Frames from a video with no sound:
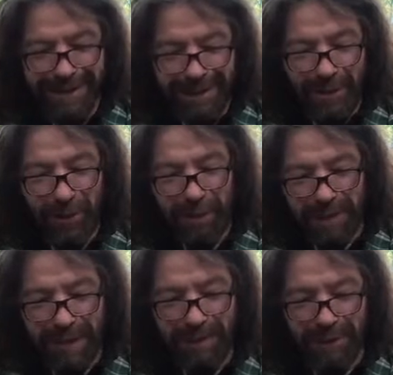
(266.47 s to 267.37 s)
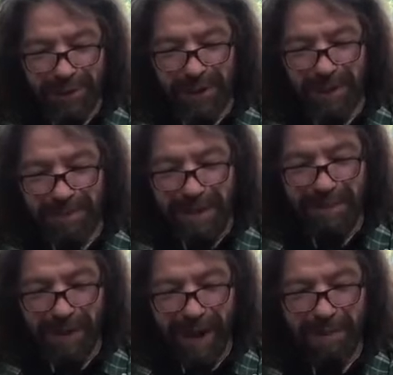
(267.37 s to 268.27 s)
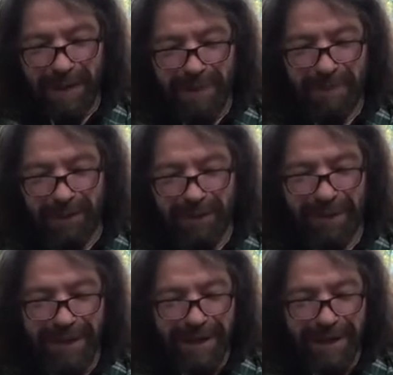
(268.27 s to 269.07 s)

"Your people shall be my people,